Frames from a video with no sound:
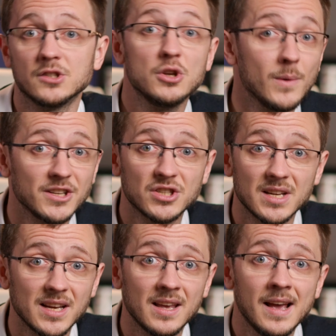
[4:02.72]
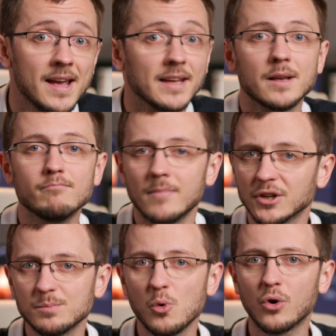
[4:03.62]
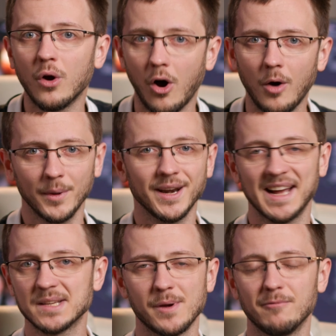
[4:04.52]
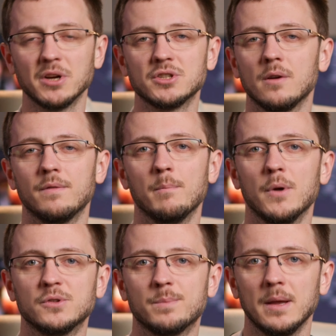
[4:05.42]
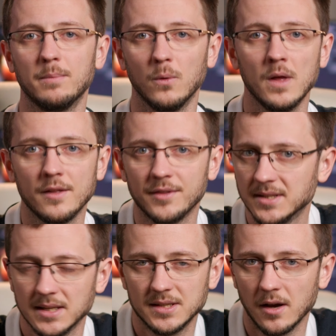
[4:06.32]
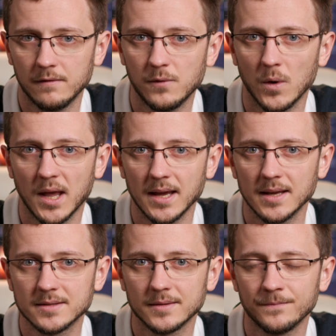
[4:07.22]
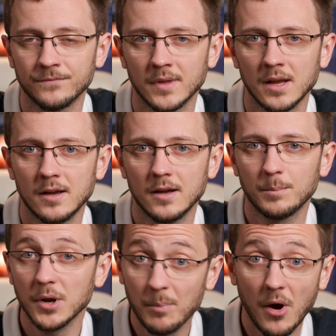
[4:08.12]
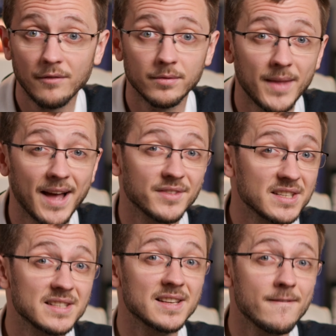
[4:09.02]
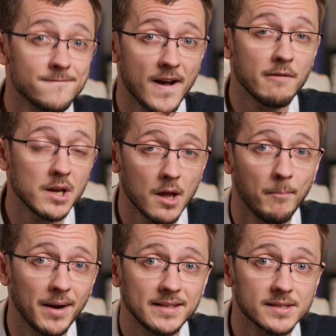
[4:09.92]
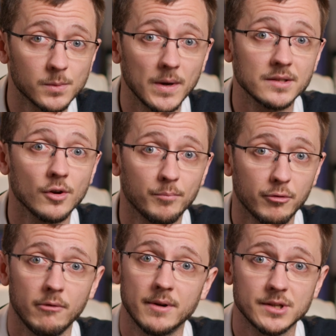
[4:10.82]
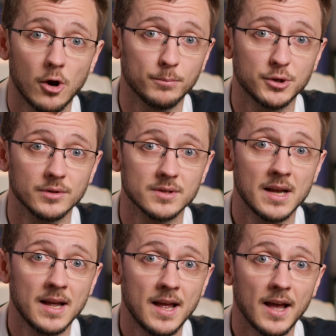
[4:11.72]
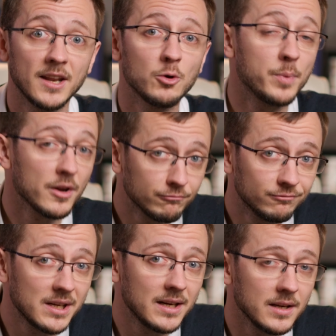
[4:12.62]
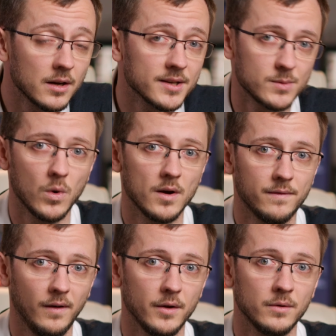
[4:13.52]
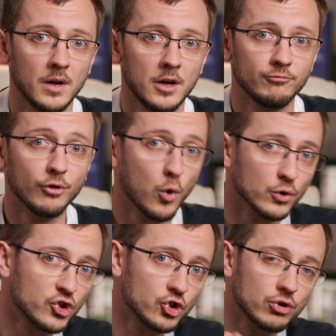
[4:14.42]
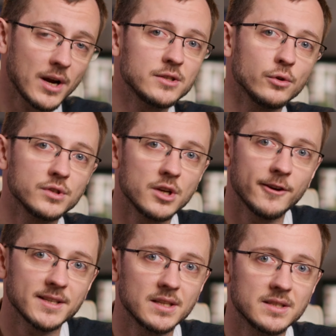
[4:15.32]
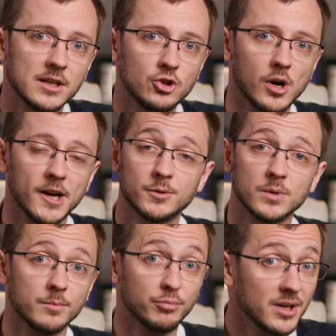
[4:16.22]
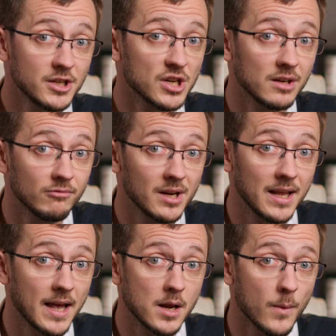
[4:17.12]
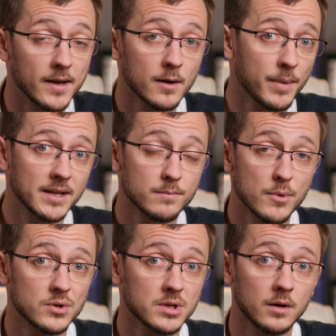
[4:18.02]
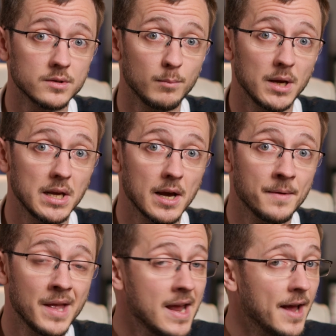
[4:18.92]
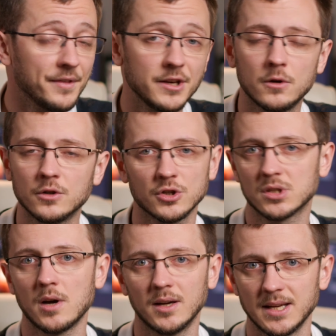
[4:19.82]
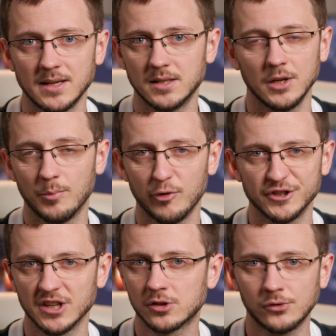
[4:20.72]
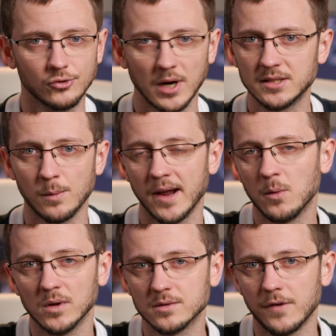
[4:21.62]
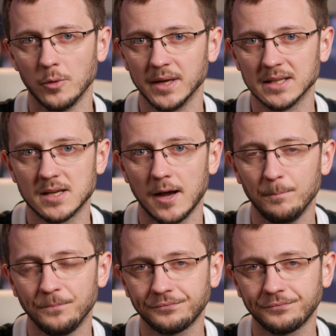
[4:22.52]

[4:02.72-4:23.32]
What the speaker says: as UHD is a much more common aspect ratio for most people than DCI 4K is. But apart from that, this is a very complete suite of ProRes options, and it will be a really nice workflow. Record straight onto your SSD drives, which are pretty cheap really anyway compared to most styles of media, and then you can just start editing your project straight away once filming is done.